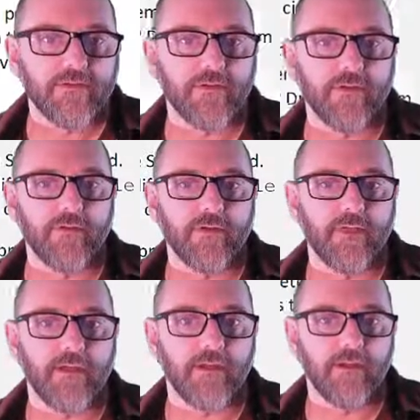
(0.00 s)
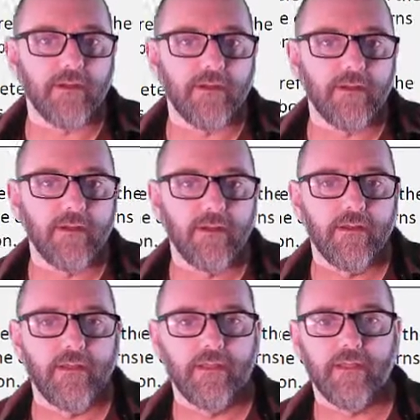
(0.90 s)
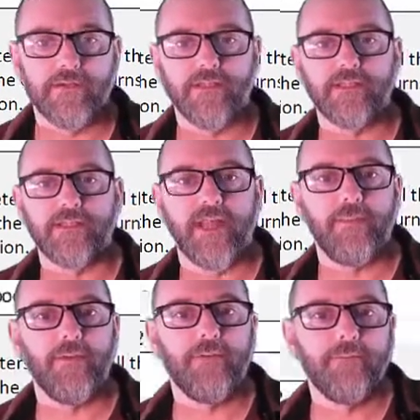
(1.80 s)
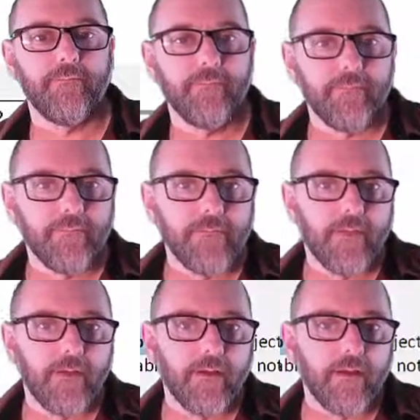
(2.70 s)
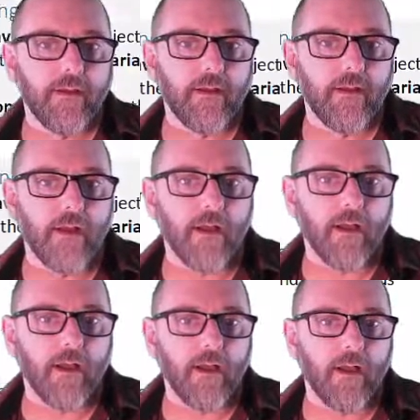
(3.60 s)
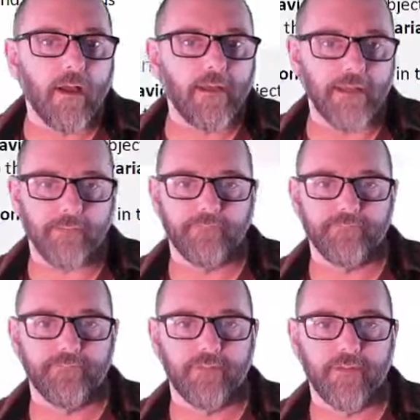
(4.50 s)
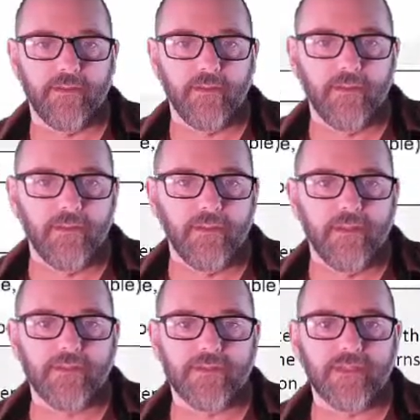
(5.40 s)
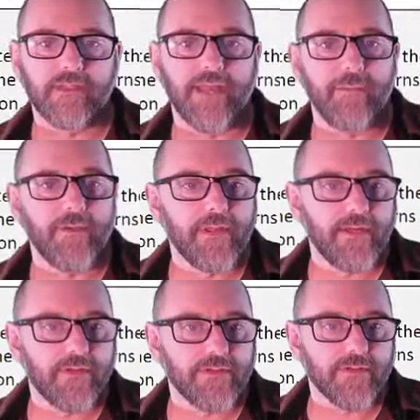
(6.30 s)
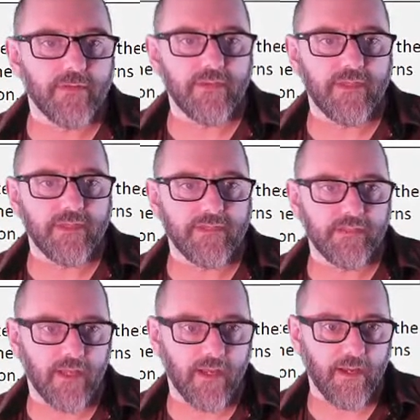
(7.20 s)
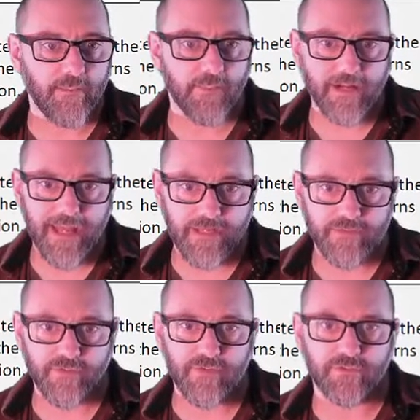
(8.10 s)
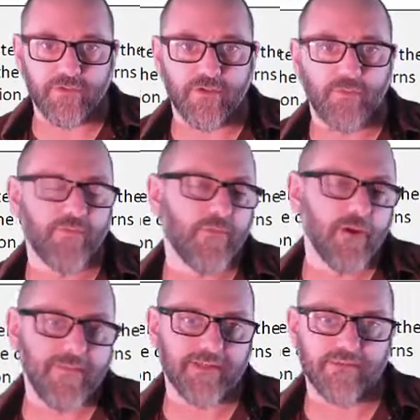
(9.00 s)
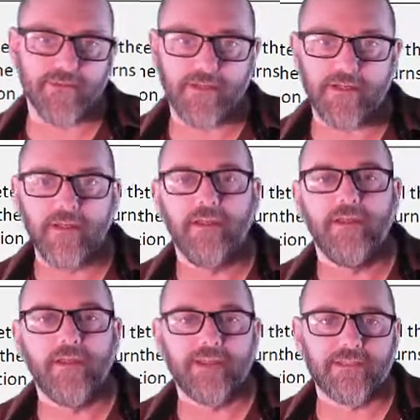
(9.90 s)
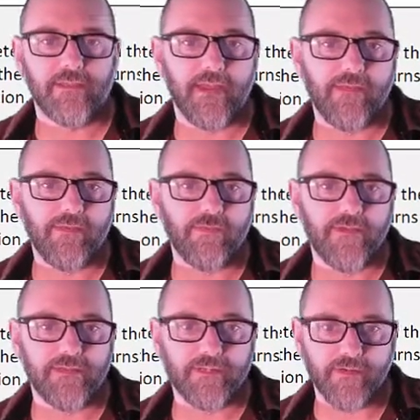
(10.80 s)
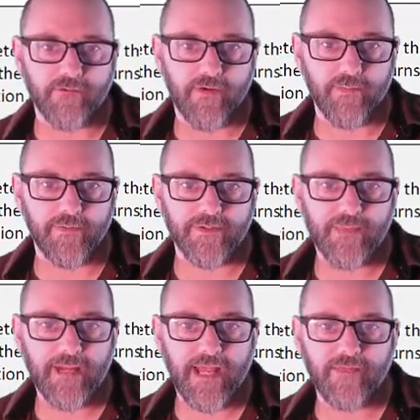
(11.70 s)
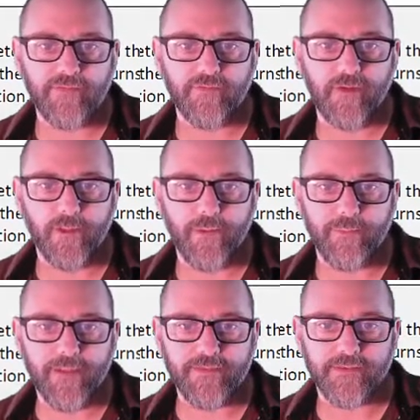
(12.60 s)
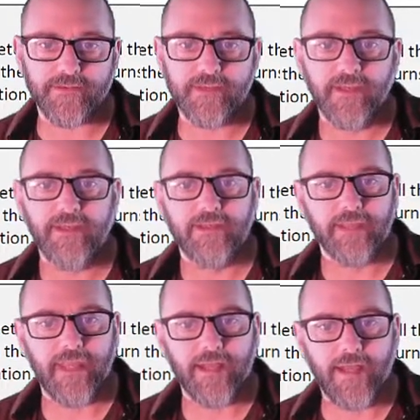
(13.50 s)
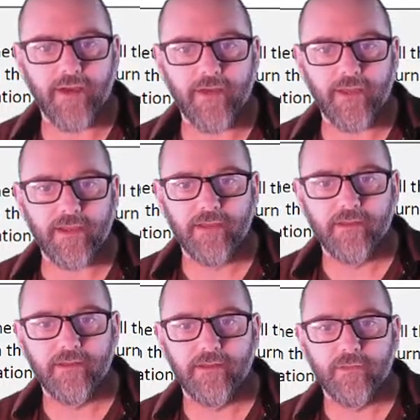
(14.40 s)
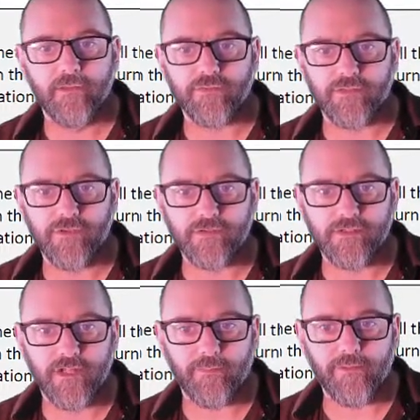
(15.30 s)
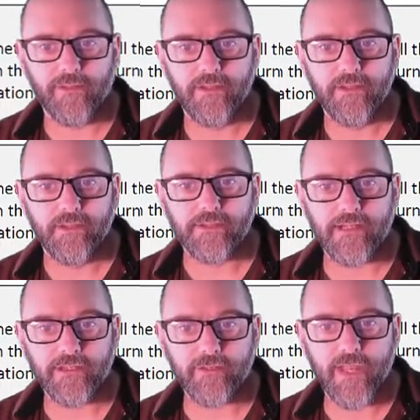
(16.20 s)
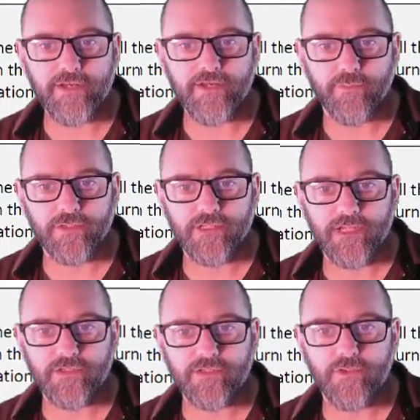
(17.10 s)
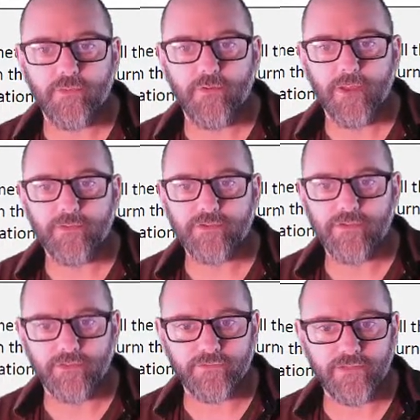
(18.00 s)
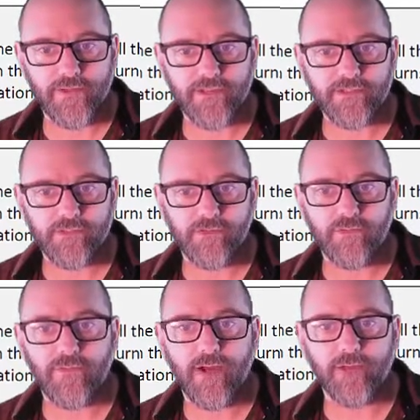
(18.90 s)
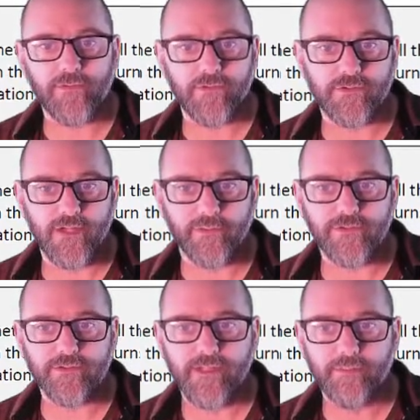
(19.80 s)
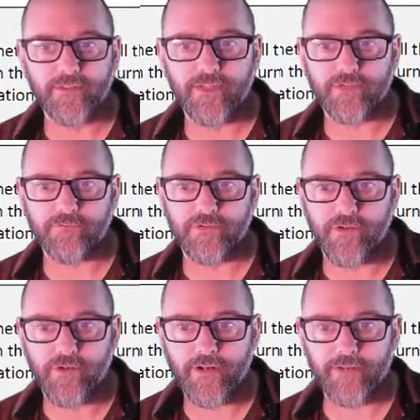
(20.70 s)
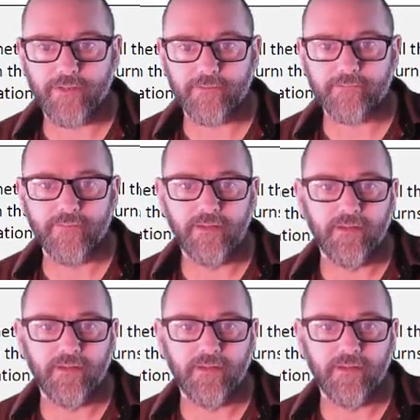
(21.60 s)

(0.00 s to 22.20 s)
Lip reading: So over here, here's an example. Yeah. Here's the example here. So this class, Circle 2, before I messed with it, still had 3 instance variables, but it had the following methods. Get area, which returns a double. Set location, which takes 2 parameters called new x and new y, which are doubles, but doesn't return anything.